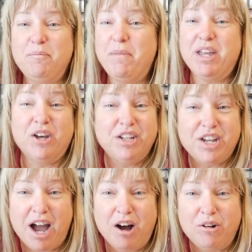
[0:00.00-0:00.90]
be good
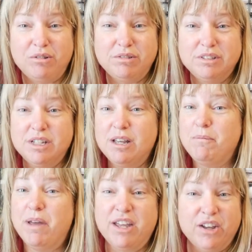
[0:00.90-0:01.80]
y'all
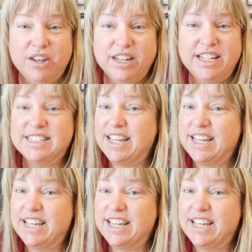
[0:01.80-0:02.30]
be good it's